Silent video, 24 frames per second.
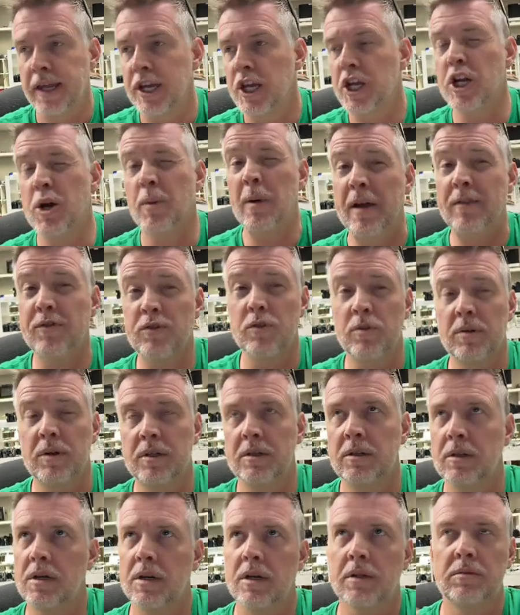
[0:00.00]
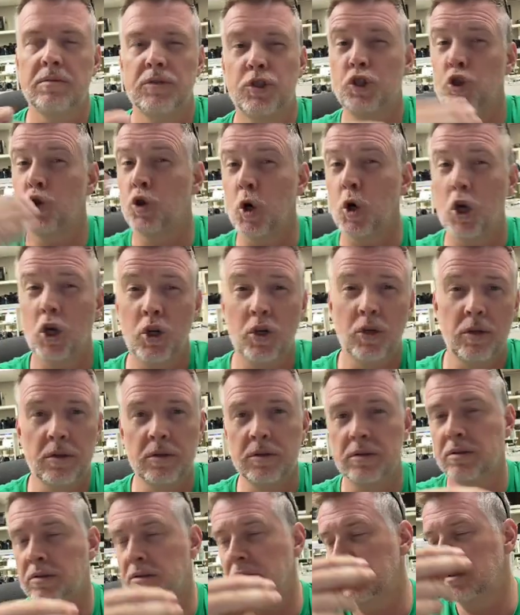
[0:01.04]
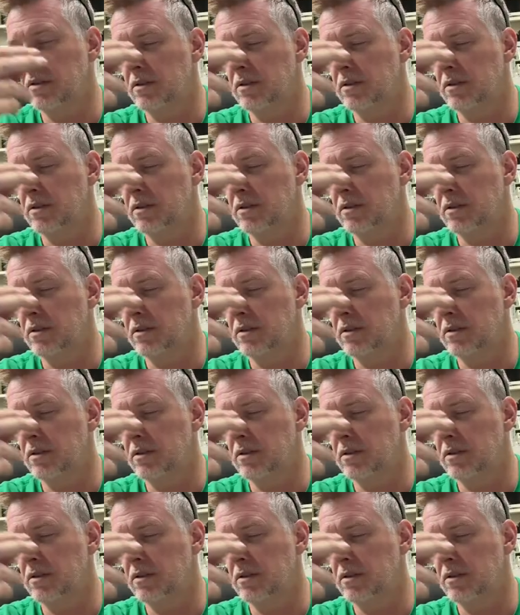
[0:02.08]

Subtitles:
everyone, trolls,